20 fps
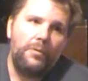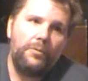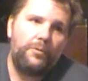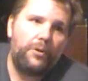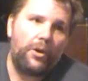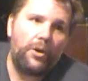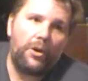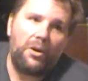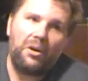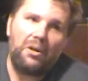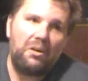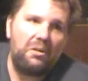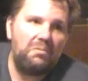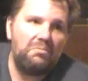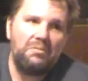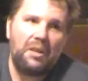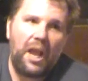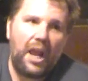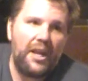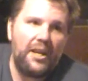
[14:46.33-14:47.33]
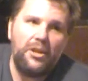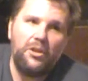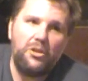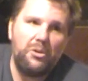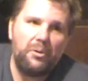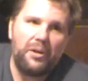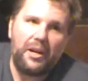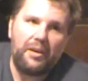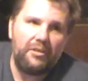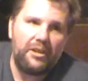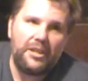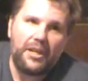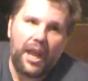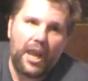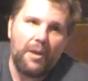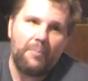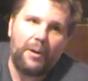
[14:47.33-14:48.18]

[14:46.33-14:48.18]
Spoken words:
I didn't do it every day,